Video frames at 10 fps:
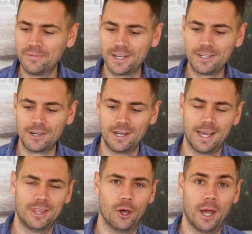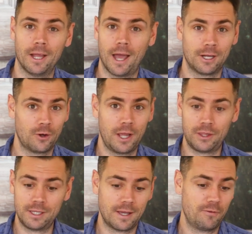I'm not sure yet though. I, I
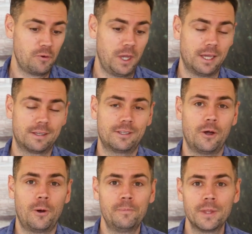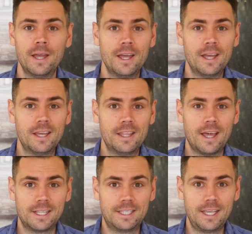create these every week, so
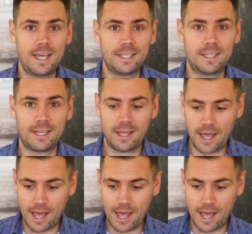that's it.